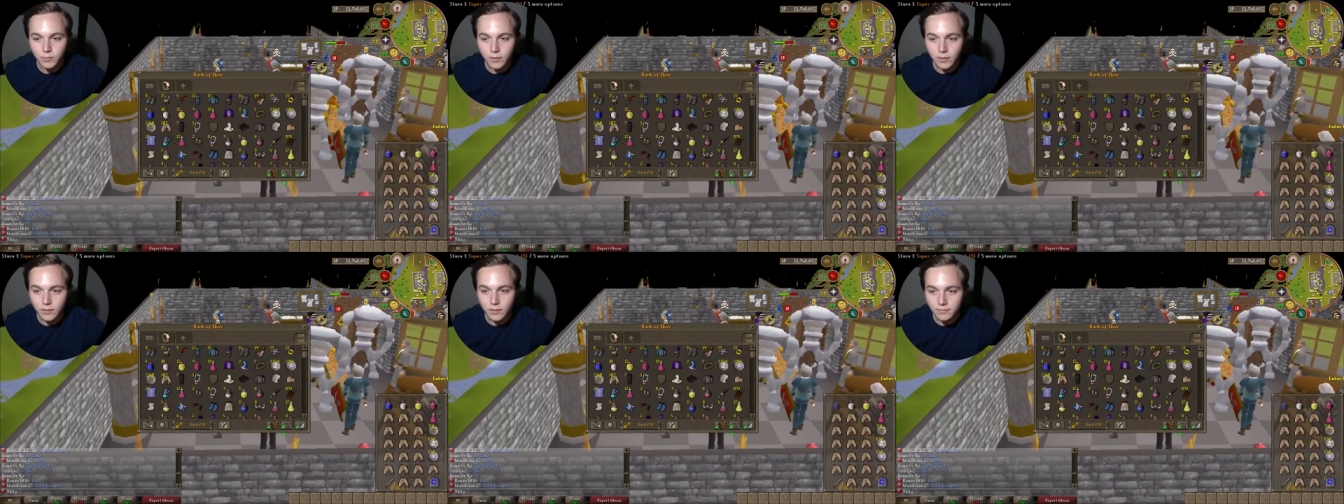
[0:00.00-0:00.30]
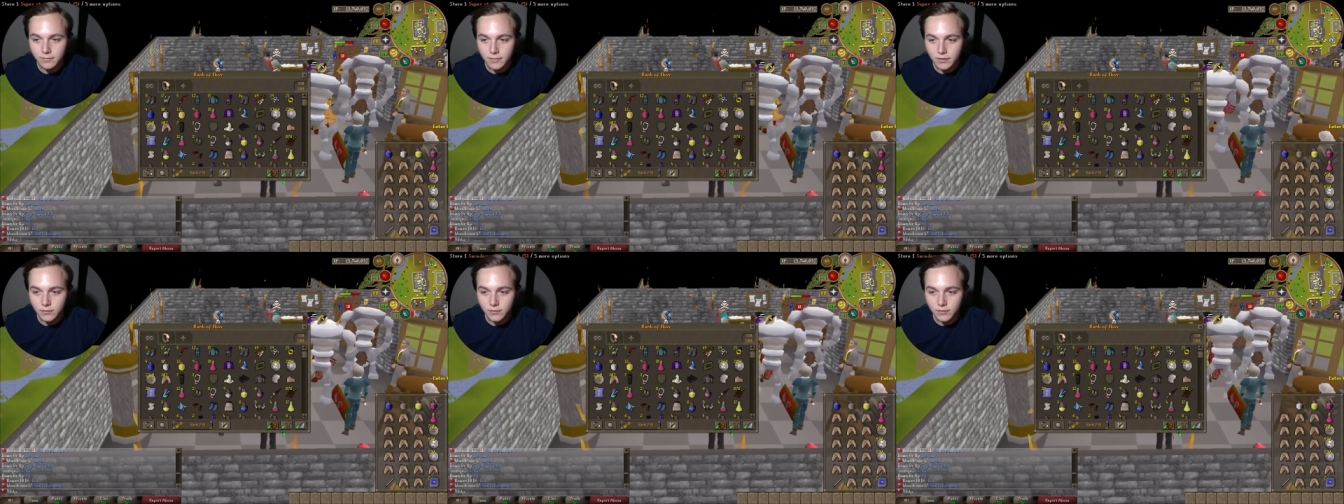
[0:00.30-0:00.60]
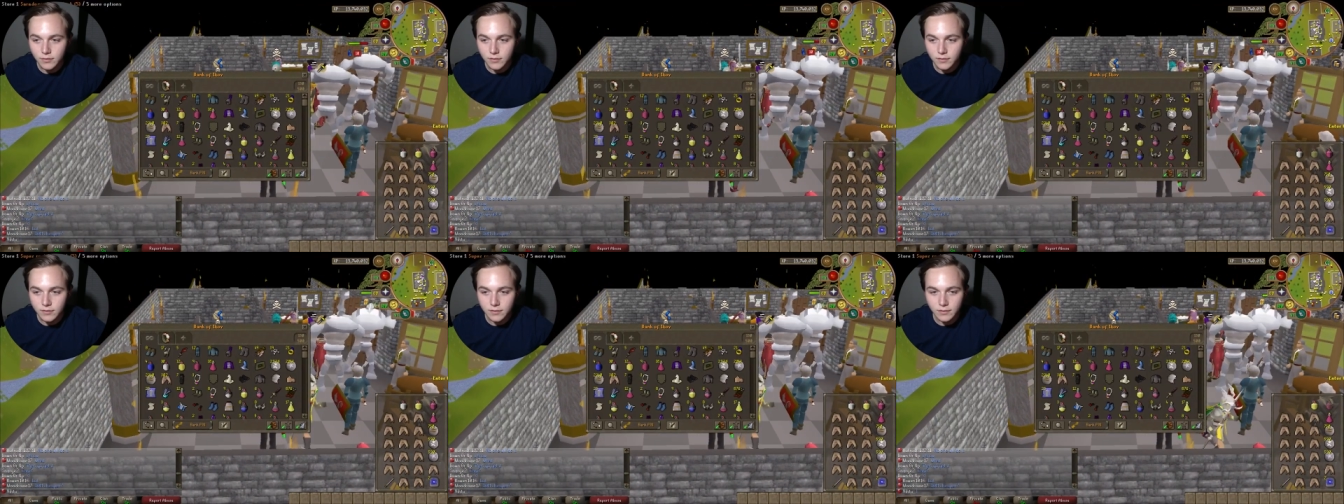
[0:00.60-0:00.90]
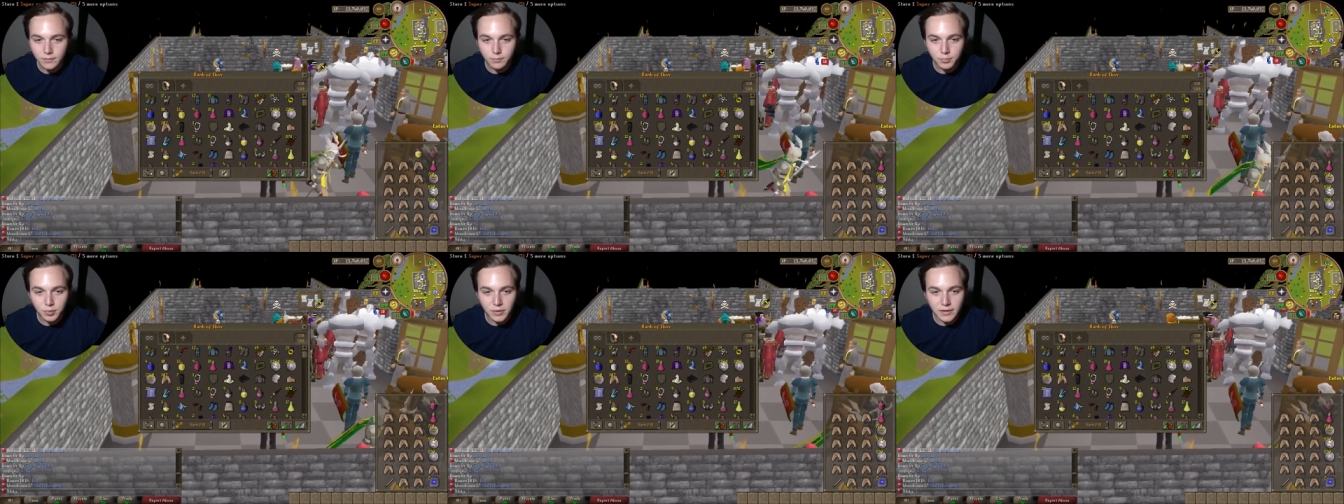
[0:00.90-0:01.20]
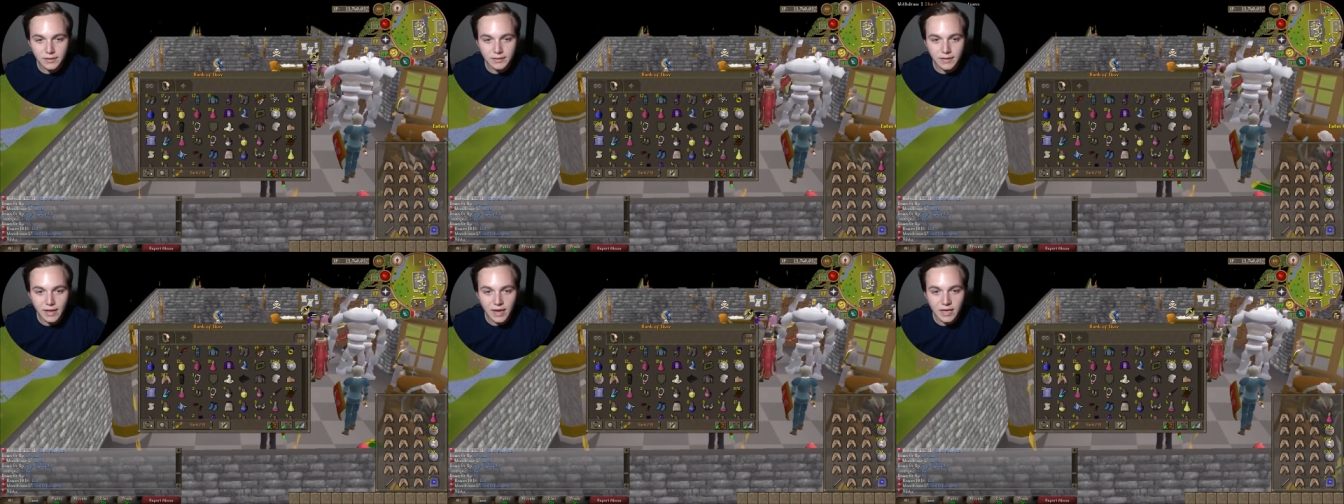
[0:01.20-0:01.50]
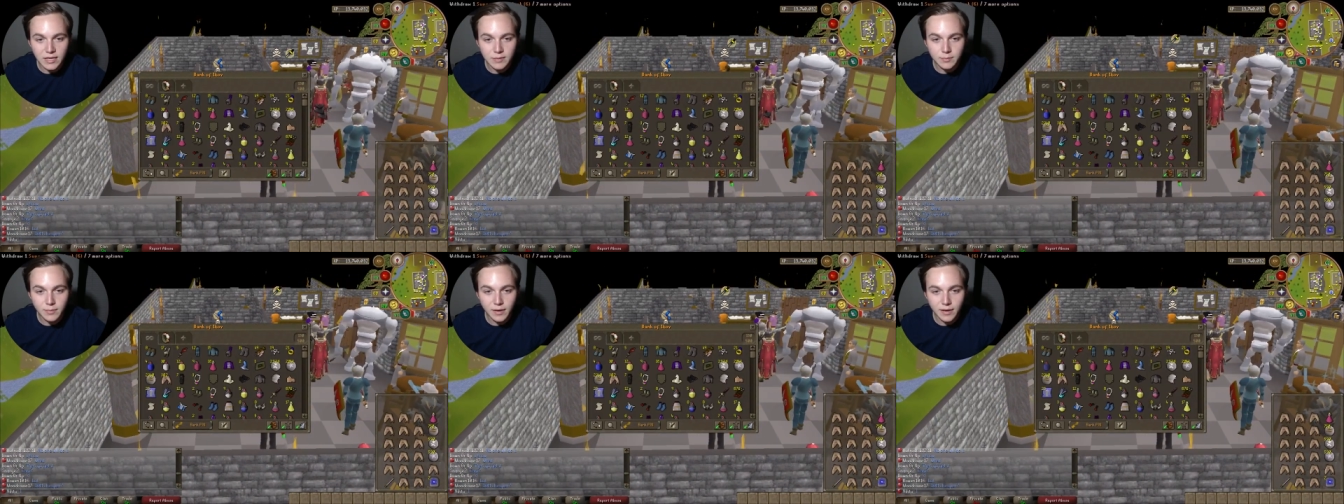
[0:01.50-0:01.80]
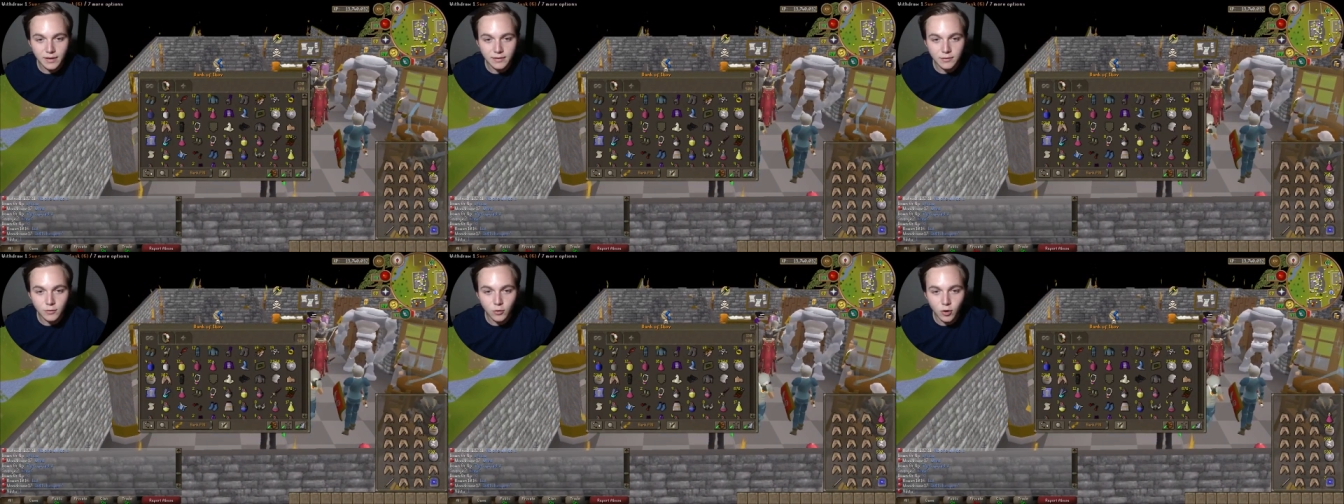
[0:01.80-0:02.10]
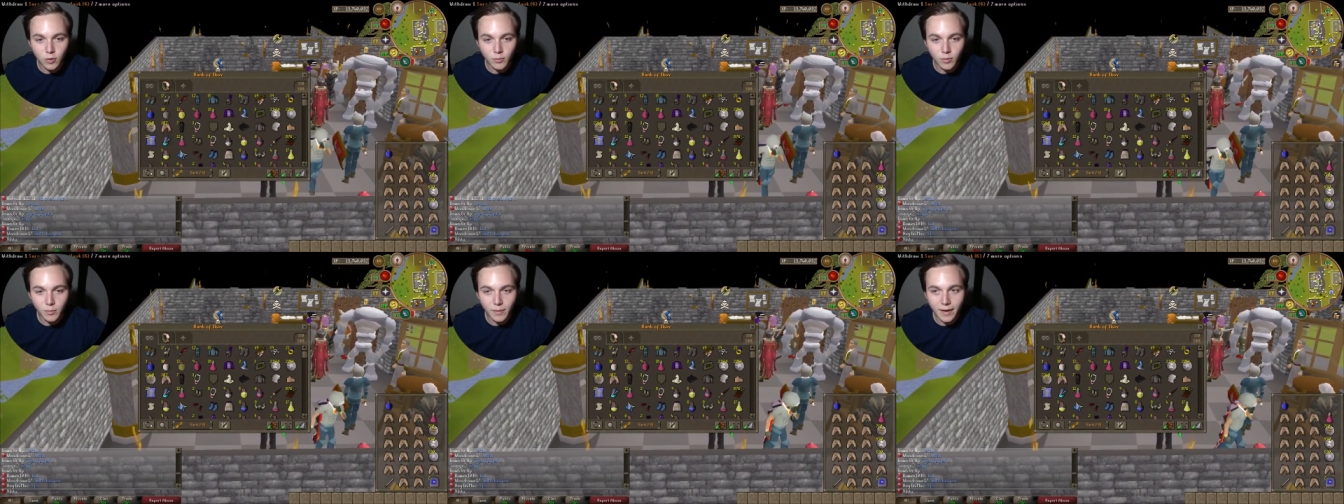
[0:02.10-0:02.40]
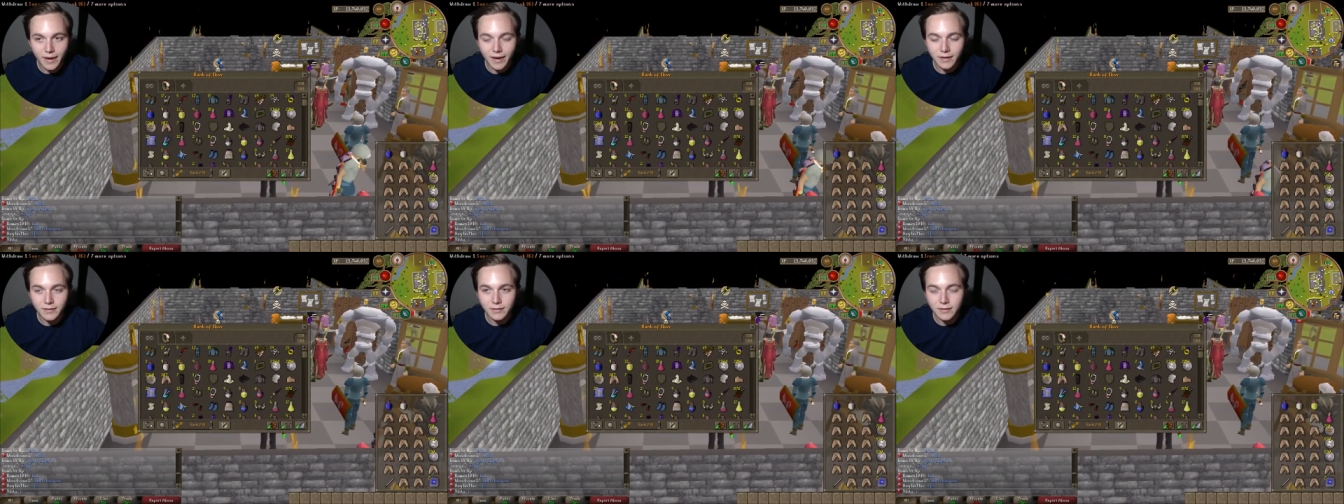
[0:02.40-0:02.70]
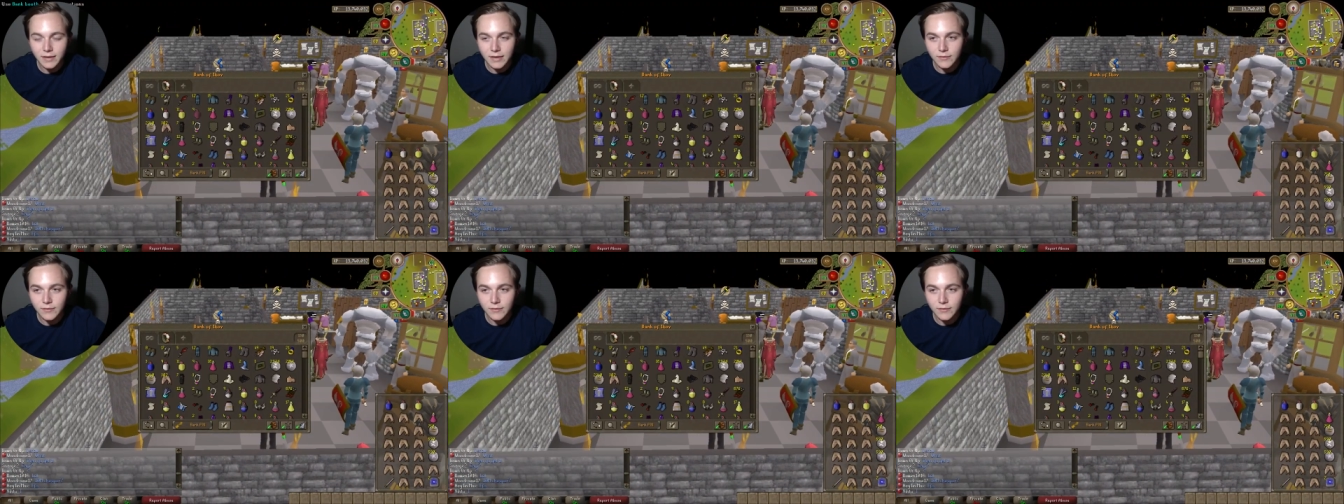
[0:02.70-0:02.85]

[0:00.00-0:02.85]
What? That's just pretty lame and normal, man.